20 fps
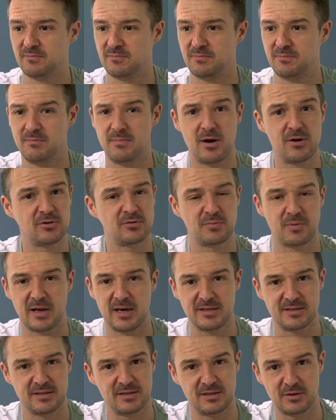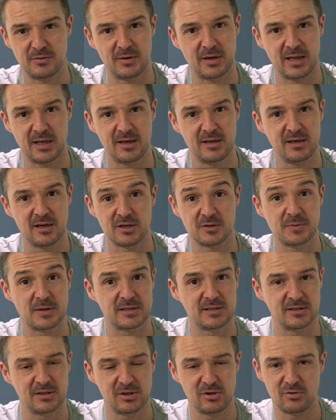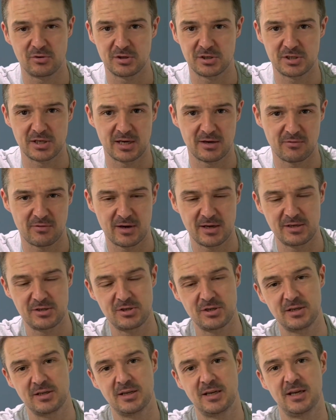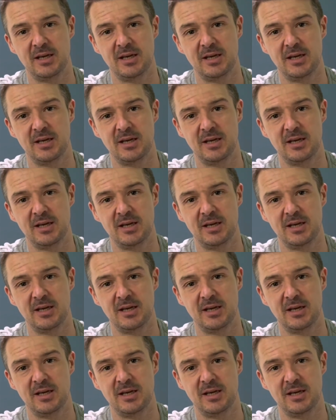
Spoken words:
most players are doing it. You know, especially the younger generation.